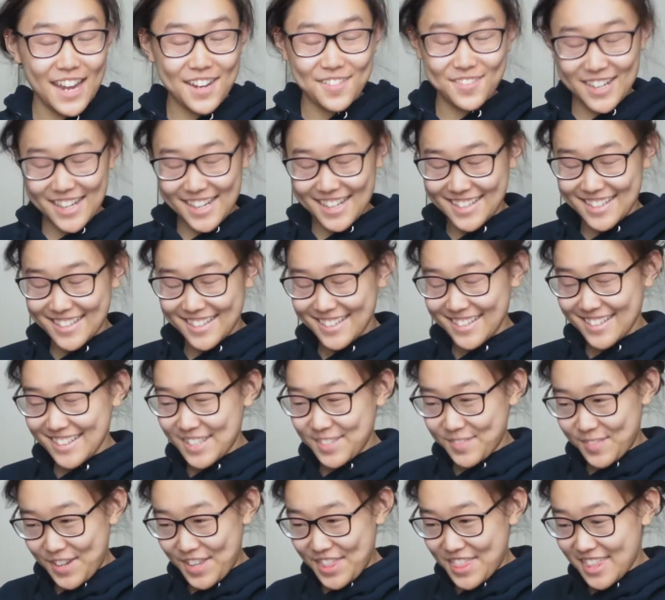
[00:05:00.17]
I read
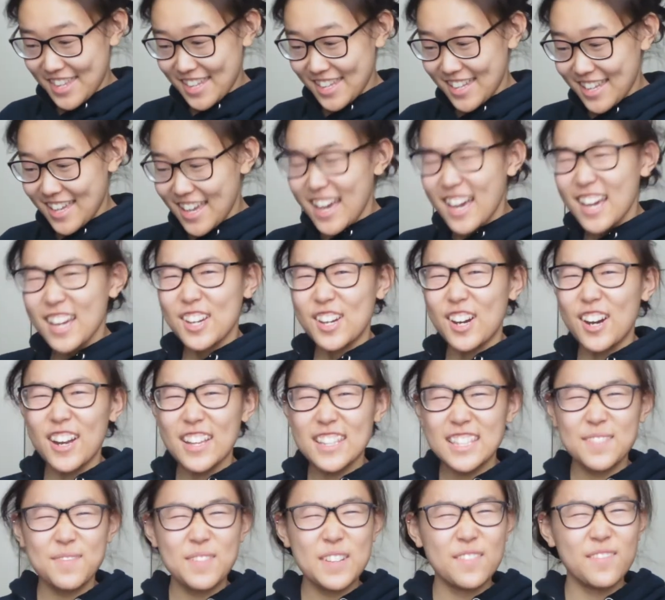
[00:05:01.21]
this month
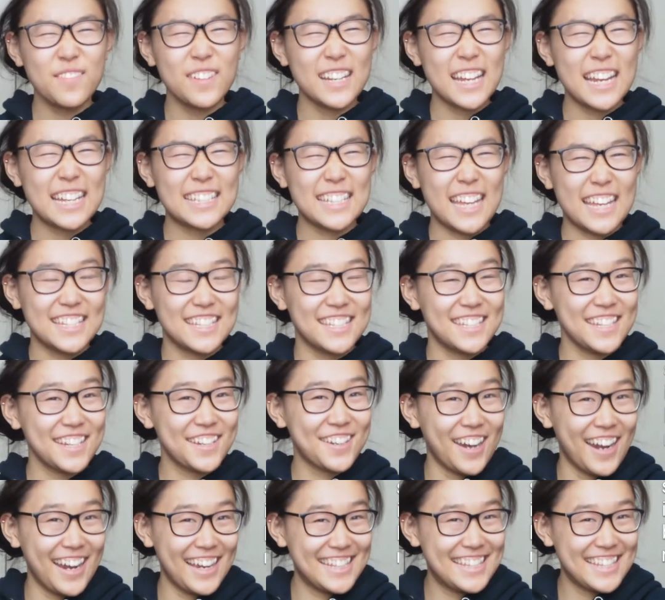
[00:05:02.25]
caused a bit of an identity
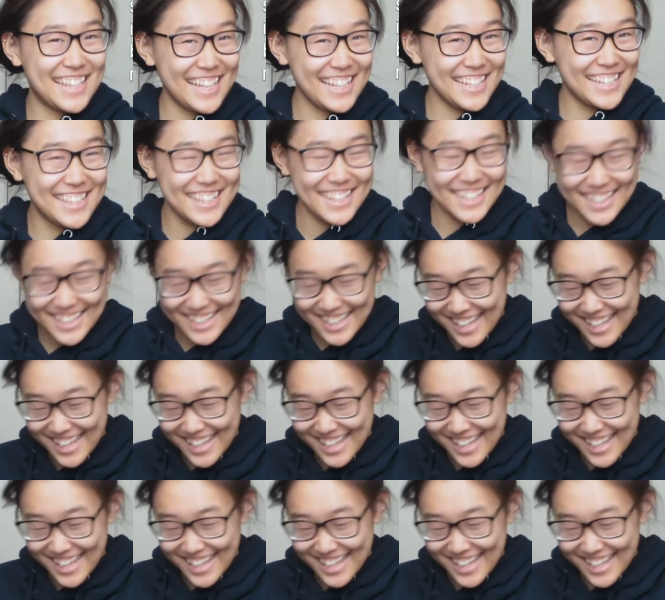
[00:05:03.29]
crisis.